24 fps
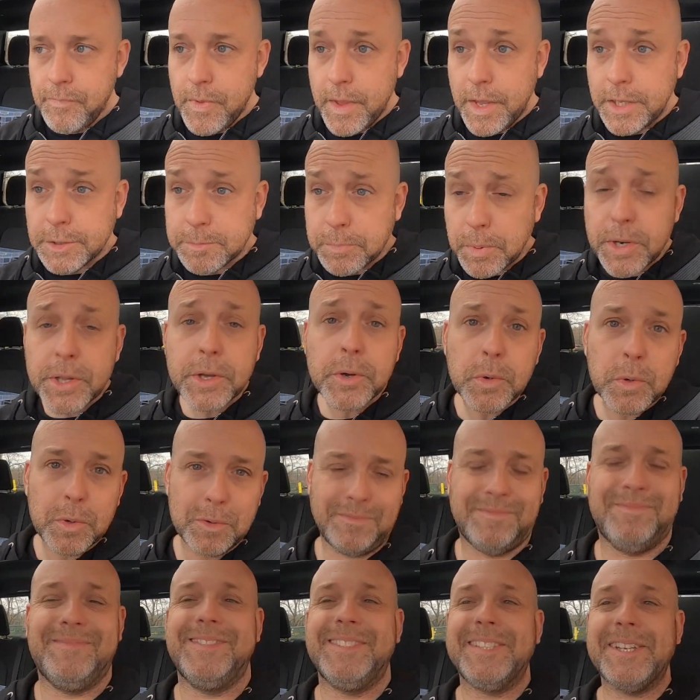It's pretty cool.
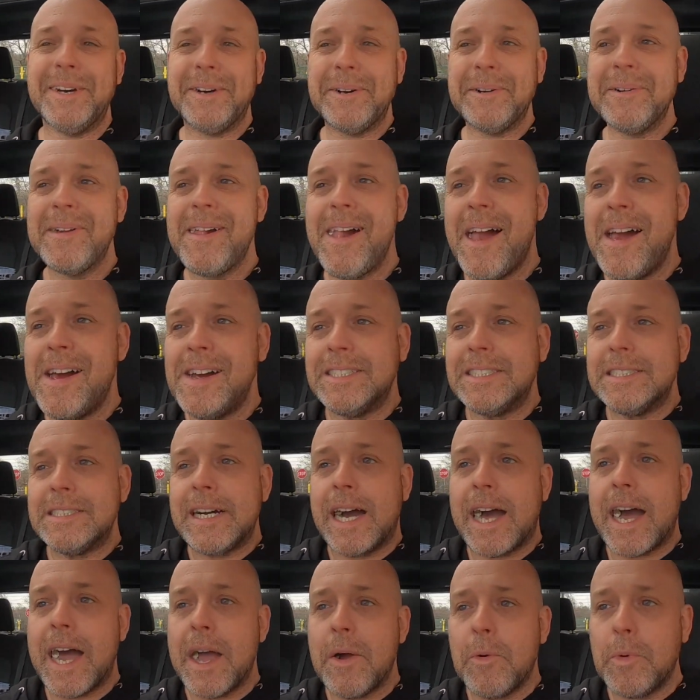So
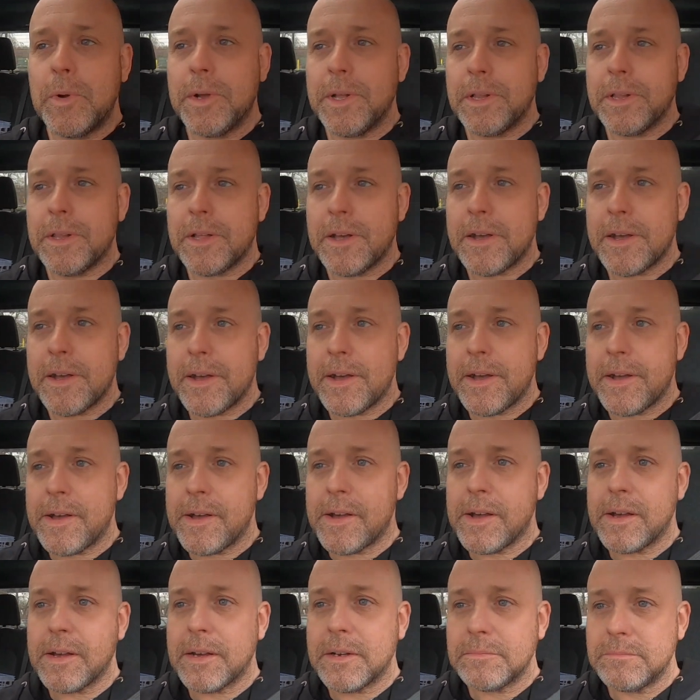I will
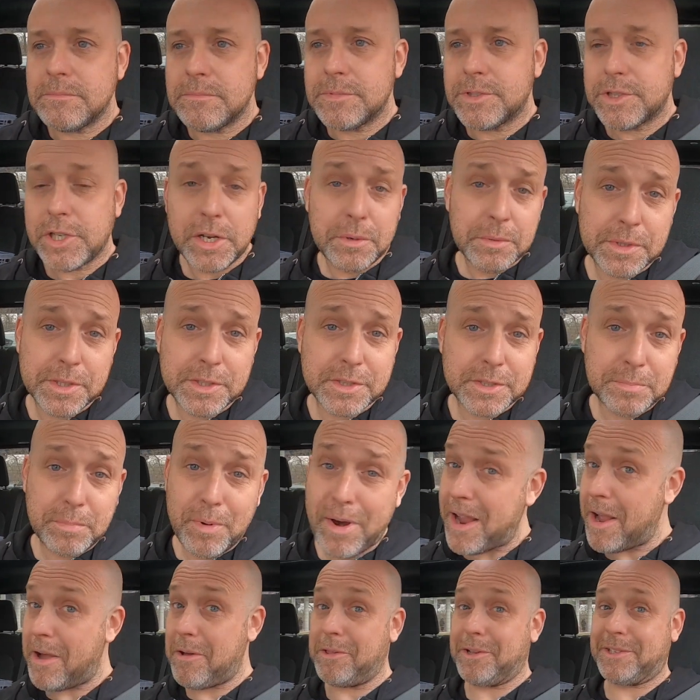show the
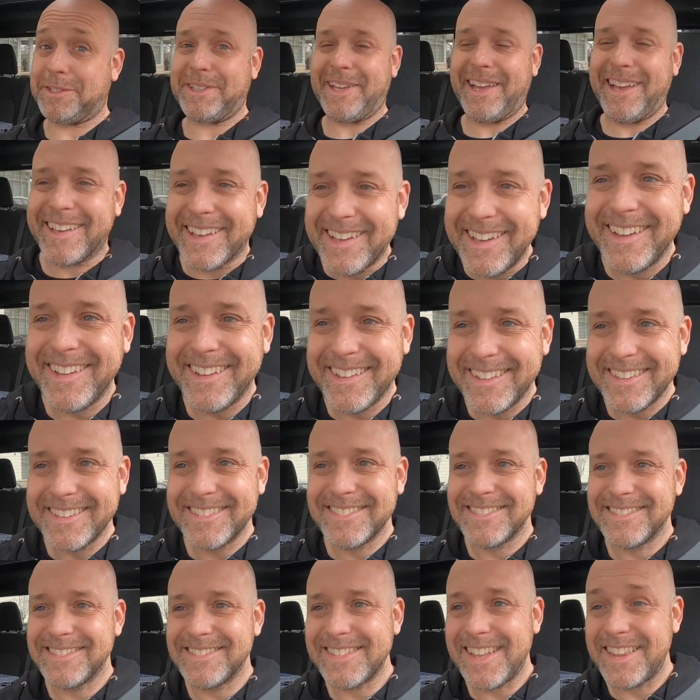spray out looks like.
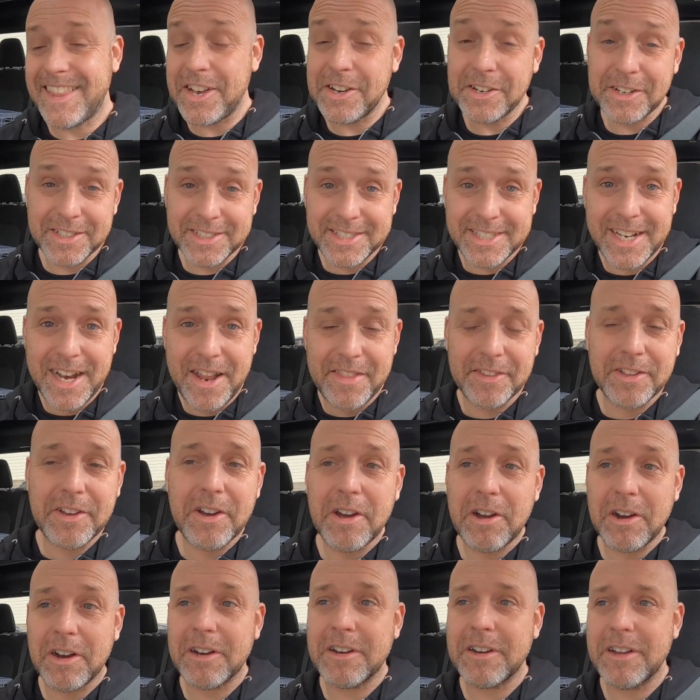And then you're gonna see it on the
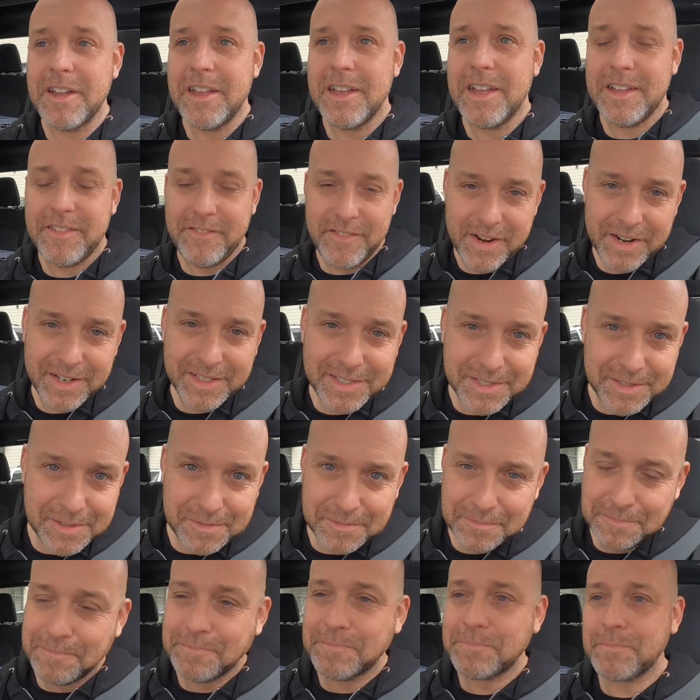car very
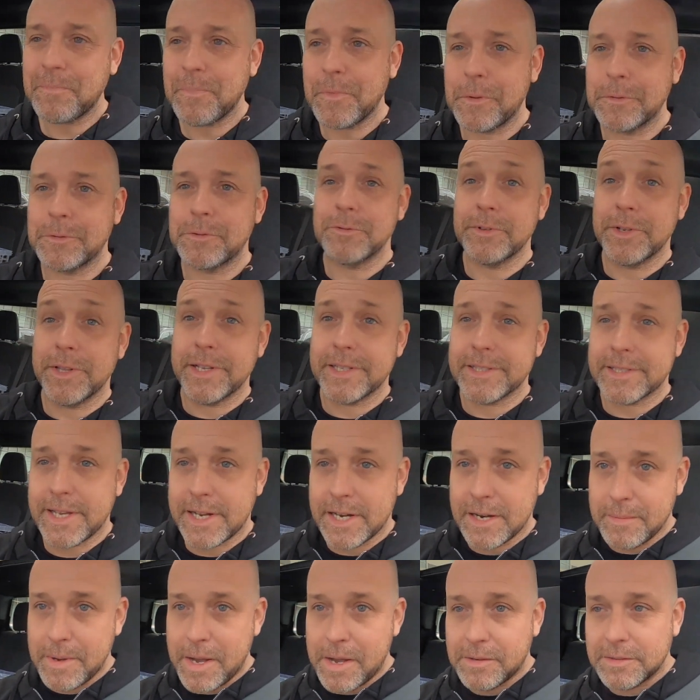soon, which I'm really
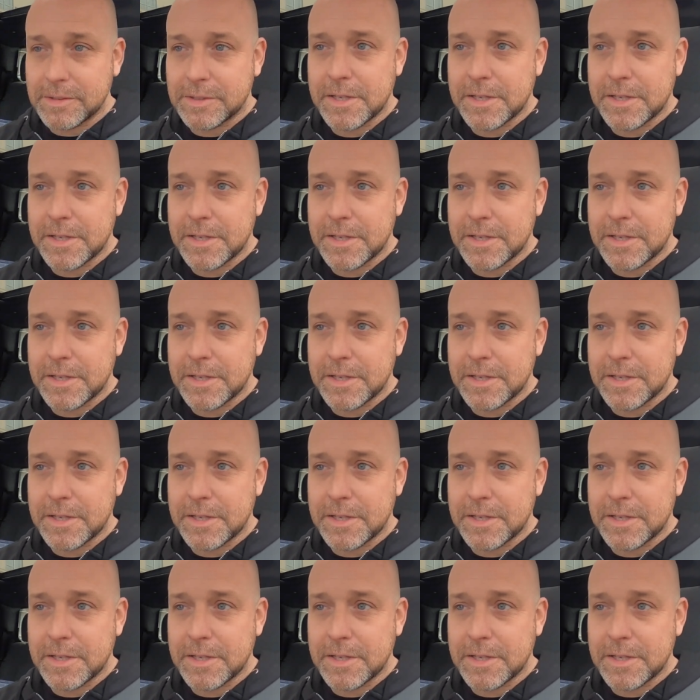excited about.